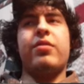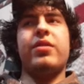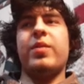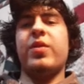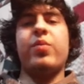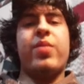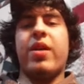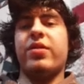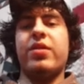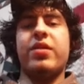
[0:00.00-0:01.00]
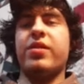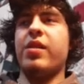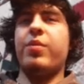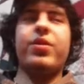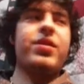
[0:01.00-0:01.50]
dip no pouches because
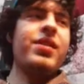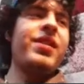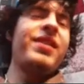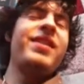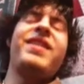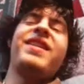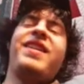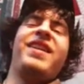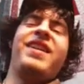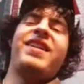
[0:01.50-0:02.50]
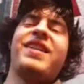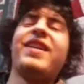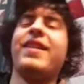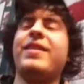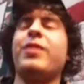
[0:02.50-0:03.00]
I ain't a pussy.
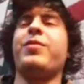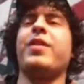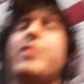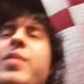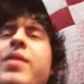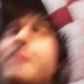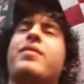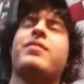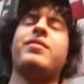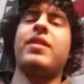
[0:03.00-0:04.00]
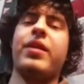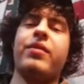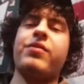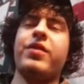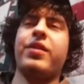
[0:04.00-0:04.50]
No offense, but I don't
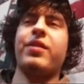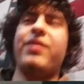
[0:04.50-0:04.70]
give a fuck here.